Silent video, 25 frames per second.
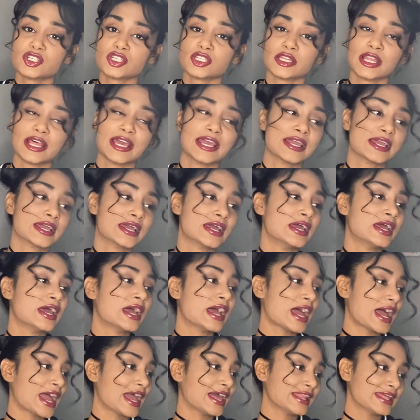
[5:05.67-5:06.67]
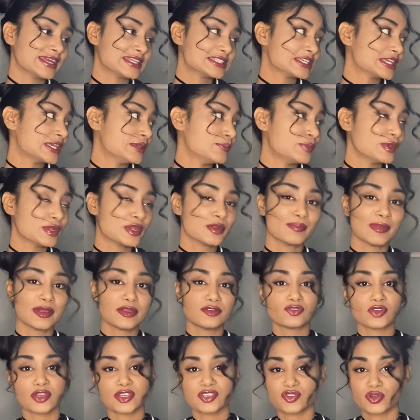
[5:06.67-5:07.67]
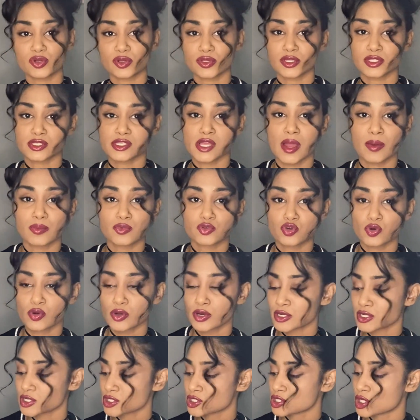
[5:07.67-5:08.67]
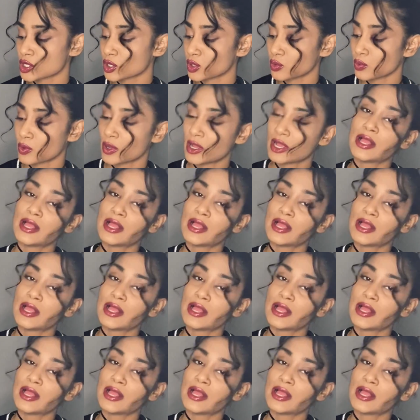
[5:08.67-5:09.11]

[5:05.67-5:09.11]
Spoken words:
Like, I like to keep it in my dresser in the top drawer, so